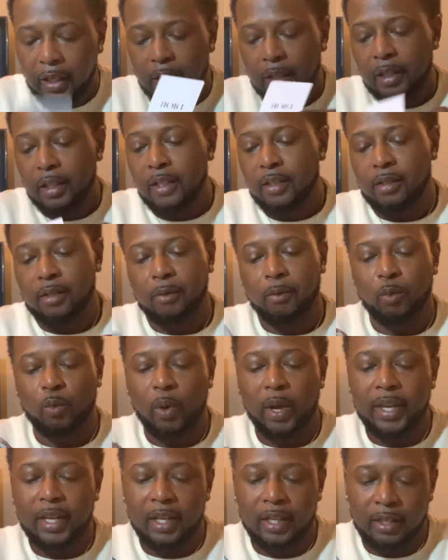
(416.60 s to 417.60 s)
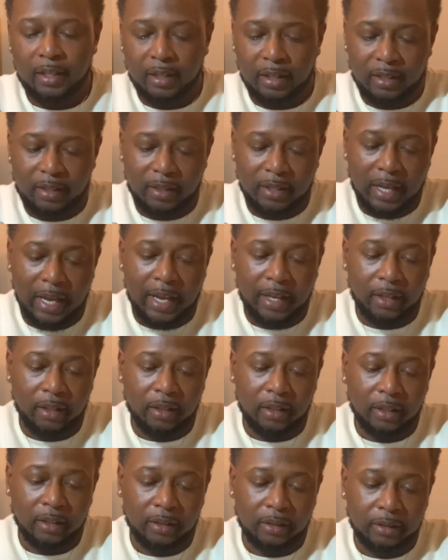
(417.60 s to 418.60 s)
It's weighted. It's not
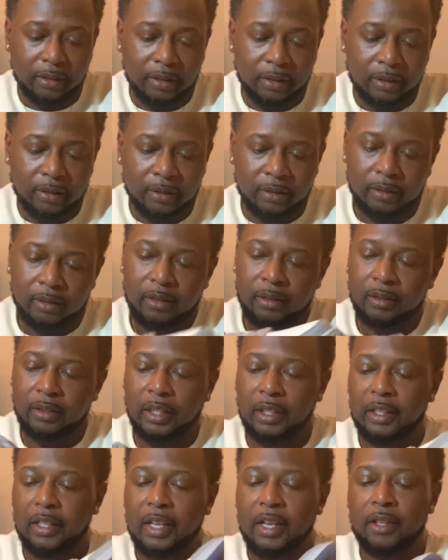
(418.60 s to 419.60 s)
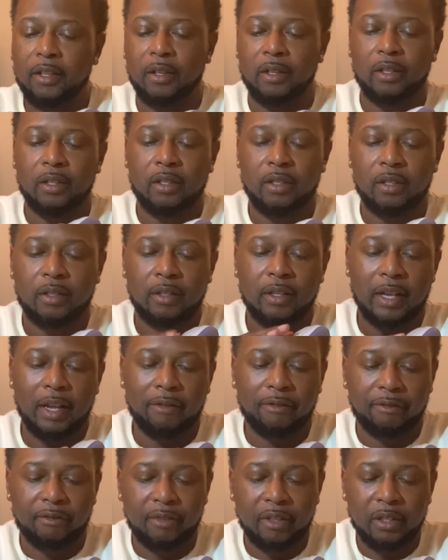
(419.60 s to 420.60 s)
the leather. I
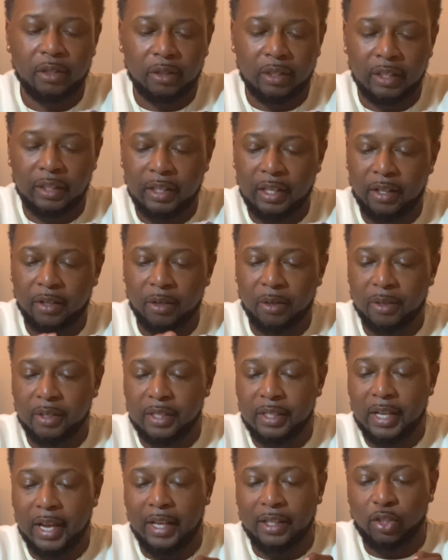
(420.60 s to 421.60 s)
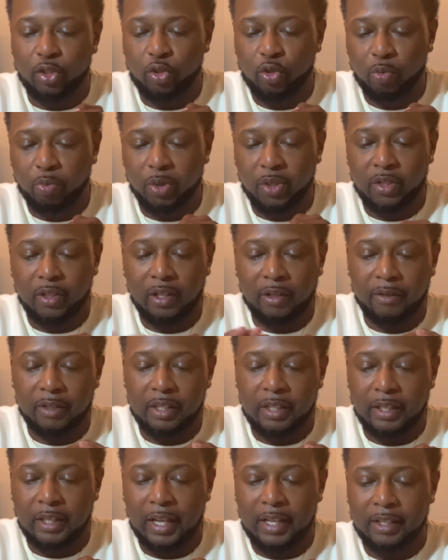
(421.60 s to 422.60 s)
feel the leather is not super soft. It's
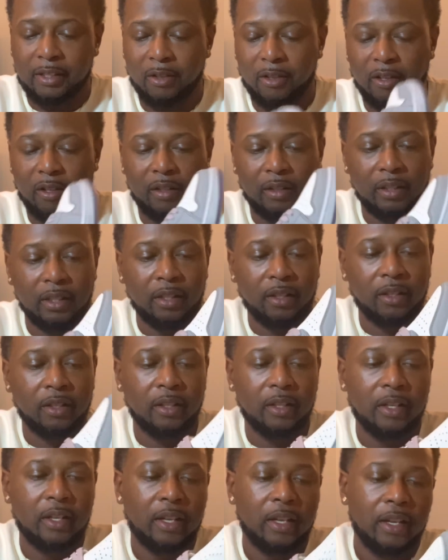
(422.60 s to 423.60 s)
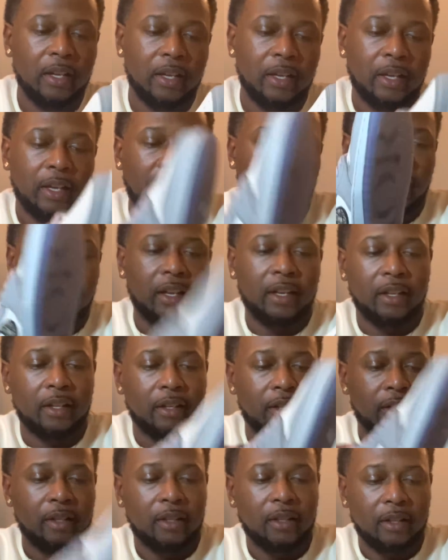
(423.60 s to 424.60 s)
a nice hard leather, and
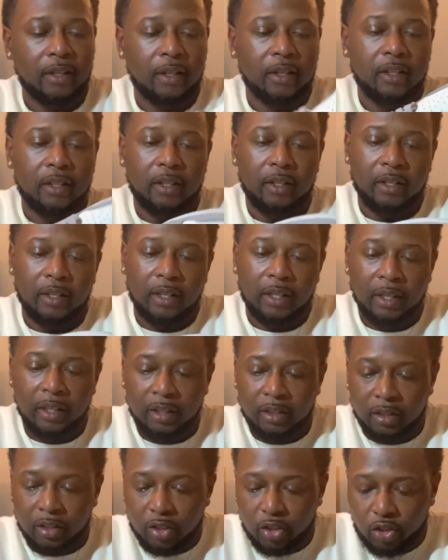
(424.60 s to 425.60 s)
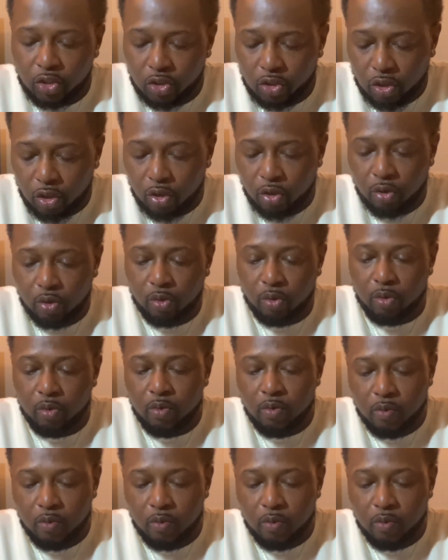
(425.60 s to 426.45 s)
the sole